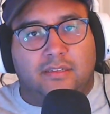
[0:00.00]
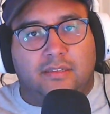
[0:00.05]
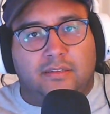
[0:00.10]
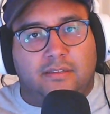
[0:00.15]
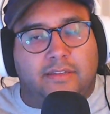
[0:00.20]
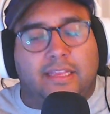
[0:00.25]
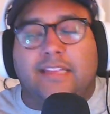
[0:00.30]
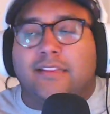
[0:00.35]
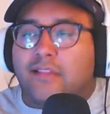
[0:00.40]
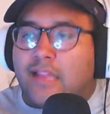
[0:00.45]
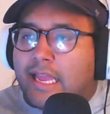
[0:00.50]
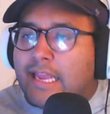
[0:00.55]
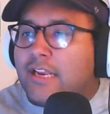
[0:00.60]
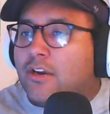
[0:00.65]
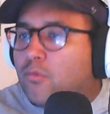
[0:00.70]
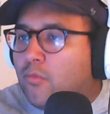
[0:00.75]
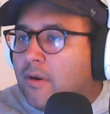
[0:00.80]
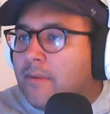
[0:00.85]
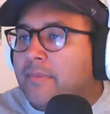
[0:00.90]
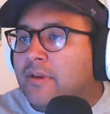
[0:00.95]
They like
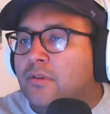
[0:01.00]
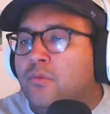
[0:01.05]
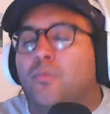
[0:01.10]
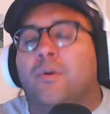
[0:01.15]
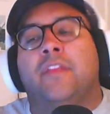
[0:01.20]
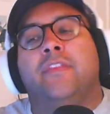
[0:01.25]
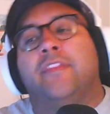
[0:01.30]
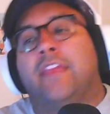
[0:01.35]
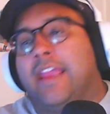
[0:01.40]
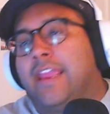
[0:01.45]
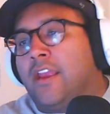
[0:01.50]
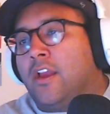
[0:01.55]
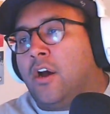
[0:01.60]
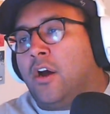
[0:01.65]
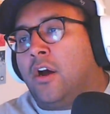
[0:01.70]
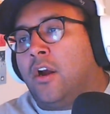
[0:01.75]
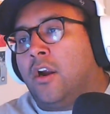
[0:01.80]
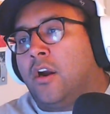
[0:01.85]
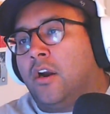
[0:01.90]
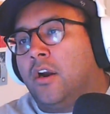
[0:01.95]
women when they
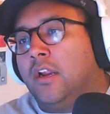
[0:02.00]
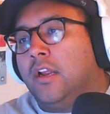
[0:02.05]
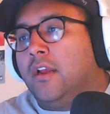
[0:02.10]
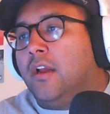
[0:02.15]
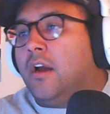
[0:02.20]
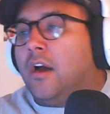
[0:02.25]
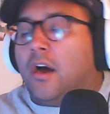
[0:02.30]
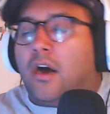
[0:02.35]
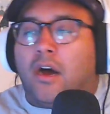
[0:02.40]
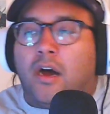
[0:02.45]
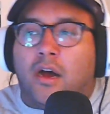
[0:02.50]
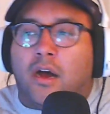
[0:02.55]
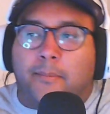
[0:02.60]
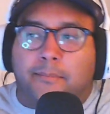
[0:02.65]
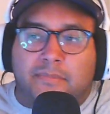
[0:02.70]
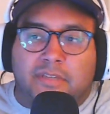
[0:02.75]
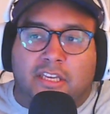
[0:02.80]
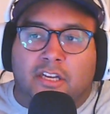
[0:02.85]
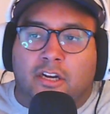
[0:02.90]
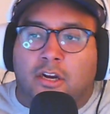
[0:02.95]
are,
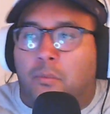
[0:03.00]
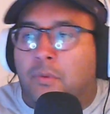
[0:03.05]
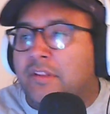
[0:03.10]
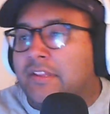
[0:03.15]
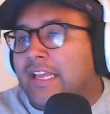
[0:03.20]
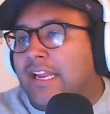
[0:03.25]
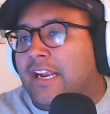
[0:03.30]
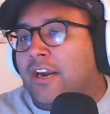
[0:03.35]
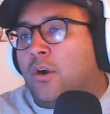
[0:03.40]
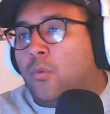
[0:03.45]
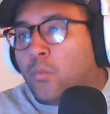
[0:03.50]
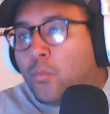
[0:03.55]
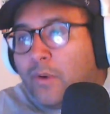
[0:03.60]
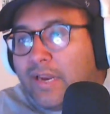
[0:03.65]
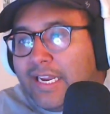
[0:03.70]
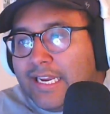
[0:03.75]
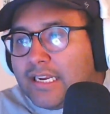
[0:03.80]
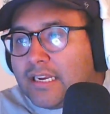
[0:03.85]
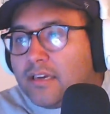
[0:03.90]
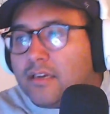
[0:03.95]
when they are
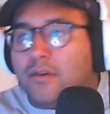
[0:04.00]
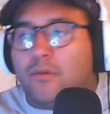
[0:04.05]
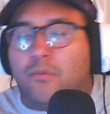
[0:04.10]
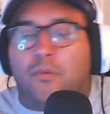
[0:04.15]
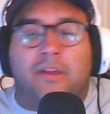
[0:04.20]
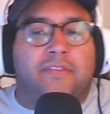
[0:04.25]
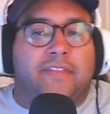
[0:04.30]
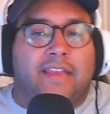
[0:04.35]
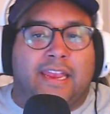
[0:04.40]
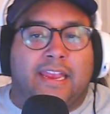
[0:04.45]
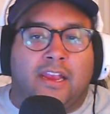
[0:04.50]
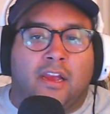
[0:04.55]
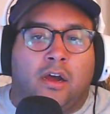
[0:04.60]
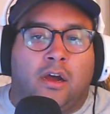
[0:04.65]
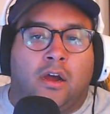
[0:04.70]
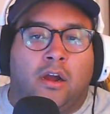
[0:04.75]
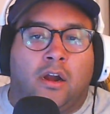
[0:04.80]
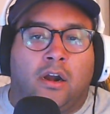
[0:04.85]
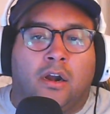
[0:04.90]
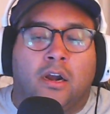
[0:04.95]
weak, when they
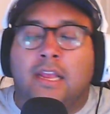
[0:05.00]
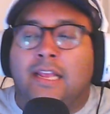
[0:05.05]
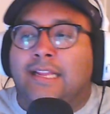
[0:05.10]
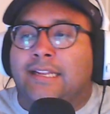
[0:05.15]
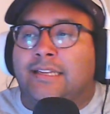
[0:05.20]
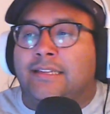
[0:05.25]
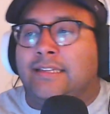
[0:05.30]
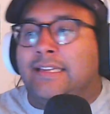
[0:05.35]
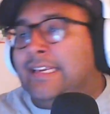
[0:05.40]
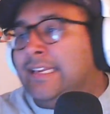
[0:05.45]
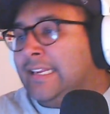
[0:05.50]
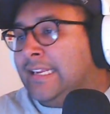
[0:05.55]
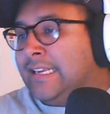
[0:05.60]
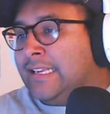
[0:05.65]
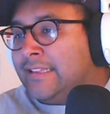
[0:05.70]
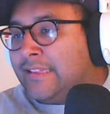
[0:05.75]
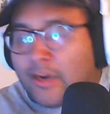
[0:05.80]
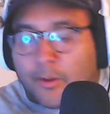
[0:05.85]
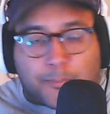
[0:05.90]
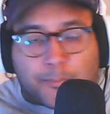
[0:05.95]
are needing
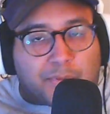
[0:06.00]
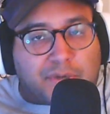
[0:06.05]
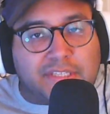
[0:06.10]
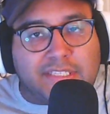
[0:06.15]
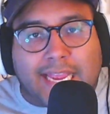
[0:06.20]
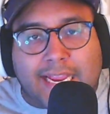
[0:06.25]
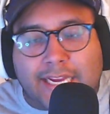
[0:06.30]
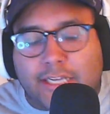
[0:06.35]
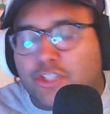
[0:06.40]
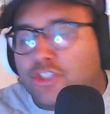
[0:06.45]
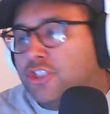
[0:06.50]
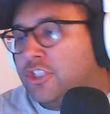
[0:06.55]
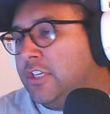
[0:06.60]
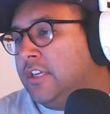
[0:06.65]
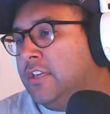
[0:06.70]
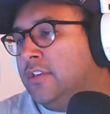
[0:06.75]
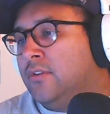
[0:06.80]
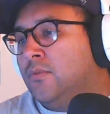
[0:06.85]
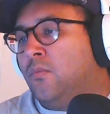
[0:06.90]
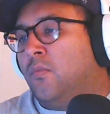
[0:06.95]
their
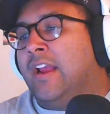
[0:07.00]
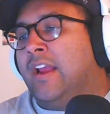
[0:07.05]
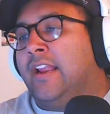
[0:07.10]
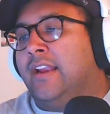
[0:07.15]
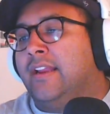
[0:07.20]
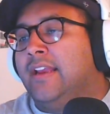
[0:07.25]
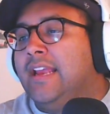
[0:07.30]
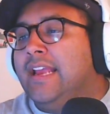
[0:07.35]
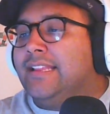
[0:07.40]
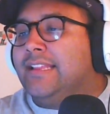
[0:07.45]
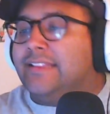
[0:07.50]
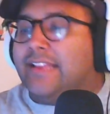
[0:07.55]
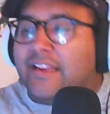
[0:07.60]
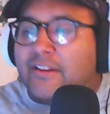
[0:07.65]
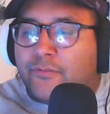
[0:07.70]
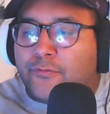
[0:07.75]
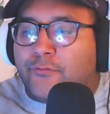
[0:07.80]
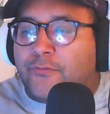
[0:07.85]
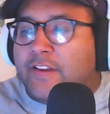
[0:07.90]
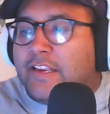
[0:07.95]
protection, when they
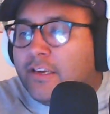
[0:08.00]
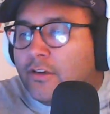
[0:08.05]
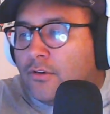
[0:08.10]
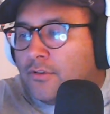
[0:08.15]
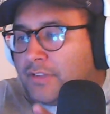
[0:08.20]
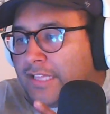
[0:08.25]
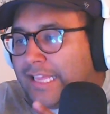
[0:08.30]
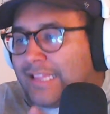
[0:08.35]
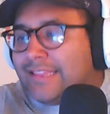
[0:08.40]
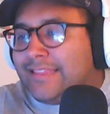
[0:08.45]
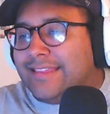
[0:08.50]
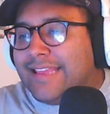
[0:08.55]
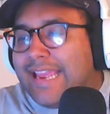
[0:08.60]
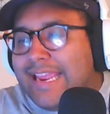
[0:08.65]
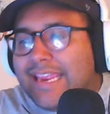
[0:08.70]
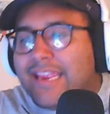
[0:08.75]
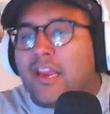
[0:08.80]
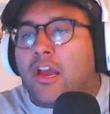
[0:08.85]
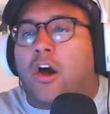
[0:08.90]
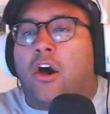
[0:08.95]
feel that
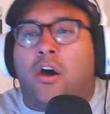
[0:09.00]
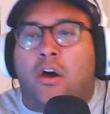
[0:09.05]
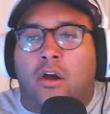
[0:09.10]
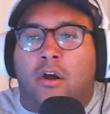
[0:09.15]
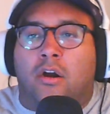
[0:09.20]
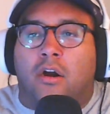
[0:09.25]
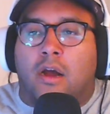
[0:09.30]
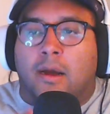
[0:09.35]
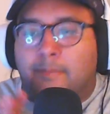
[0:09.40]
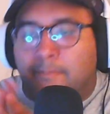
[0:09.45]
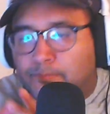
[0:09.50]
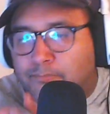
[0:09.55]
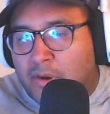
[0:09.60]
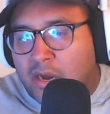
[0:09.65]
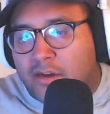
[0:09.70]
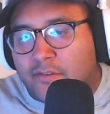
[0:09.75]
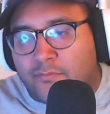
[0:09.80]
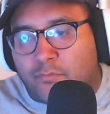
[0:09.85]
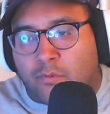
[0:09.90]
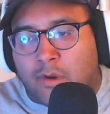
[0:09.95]
they are
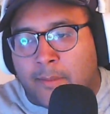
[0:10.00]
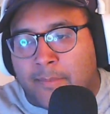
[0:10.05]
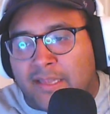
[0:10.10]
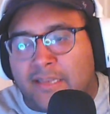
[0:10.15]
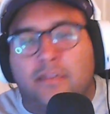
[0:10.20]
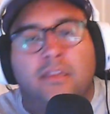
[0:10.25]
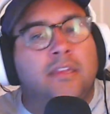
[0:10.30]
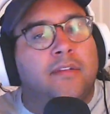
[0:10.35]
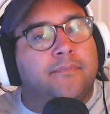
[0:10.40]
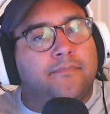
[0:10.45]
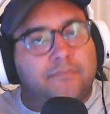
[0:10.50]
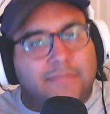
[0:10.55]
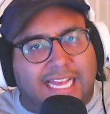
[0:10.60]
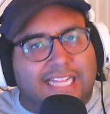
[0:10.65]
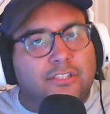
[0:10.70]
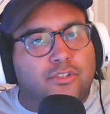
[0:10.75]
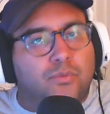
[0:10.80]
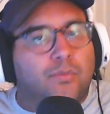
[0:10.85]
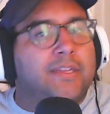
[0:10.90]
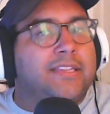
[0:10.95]
above women.
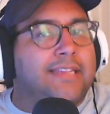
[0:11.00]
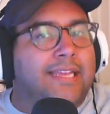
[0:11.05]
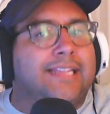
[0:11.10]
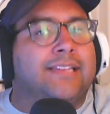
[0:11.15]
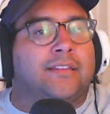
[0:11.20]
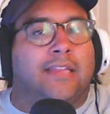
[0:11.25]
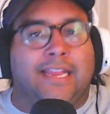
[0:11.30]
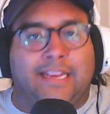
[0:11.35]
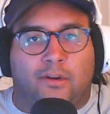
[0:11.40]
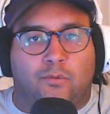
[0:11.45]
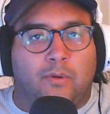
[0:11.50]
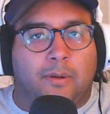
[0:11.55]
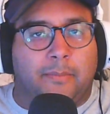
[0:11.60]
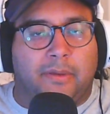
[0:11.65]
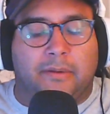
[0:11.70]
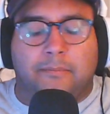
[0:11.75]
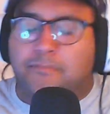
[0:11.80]
That's when they like women.